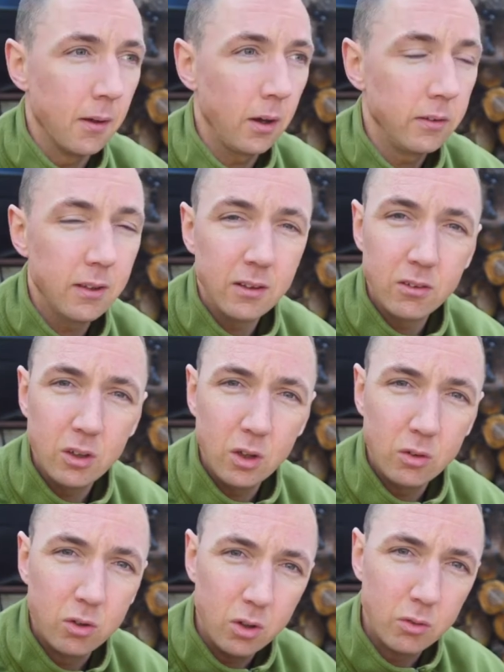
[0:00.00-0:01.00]
I tend to
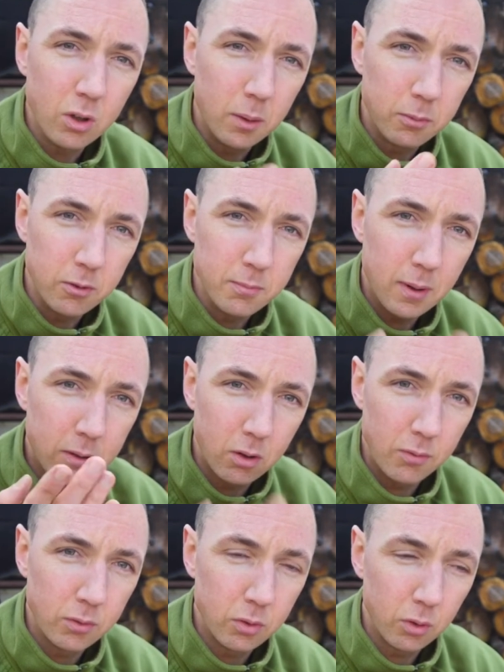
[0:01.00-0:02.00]
do two types of
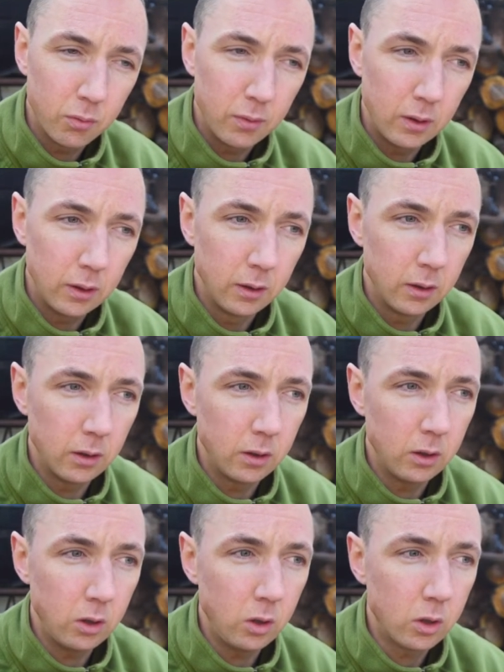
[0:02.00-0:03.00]
macro photography.
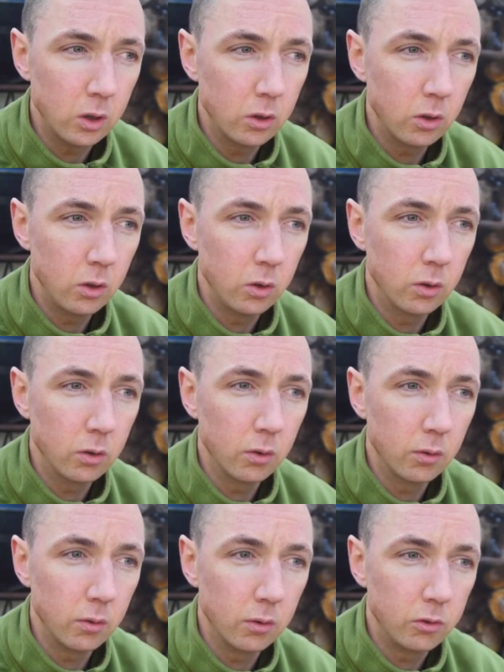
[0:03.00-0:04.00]
You can do
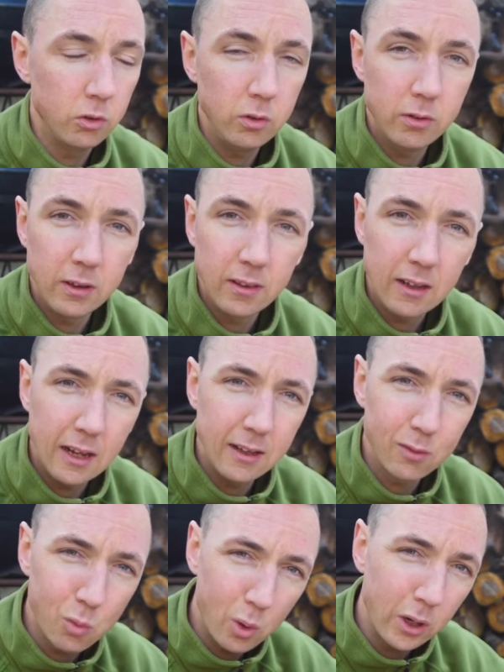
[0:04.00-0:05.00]
shooting the
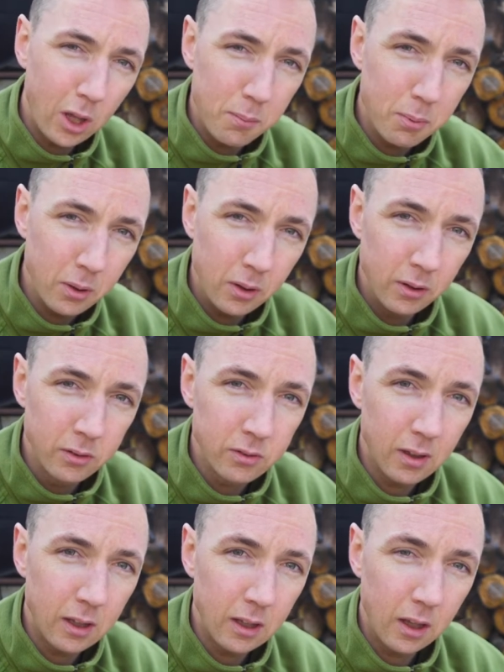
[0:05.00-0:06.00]
lens wide open,
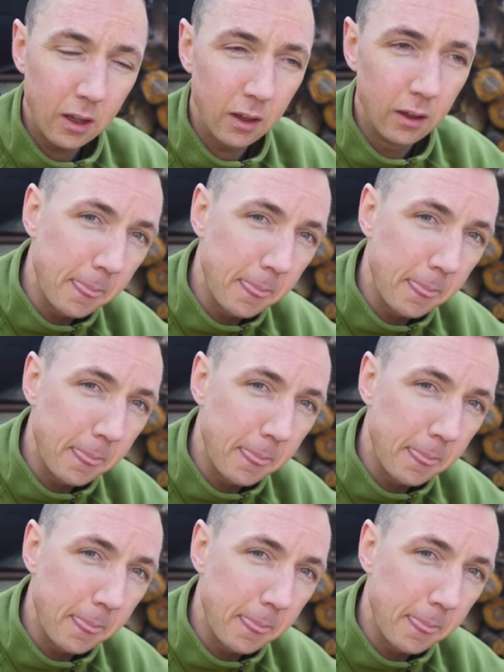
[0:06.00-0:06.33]
say uh,